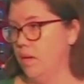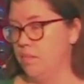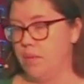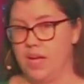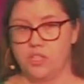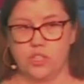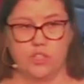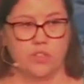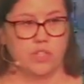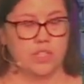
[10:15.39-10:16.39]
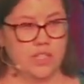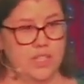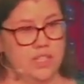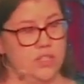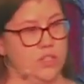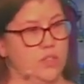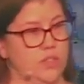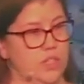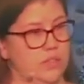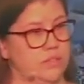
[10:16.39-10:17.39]
my children to these
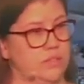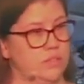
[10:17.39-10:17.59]
children.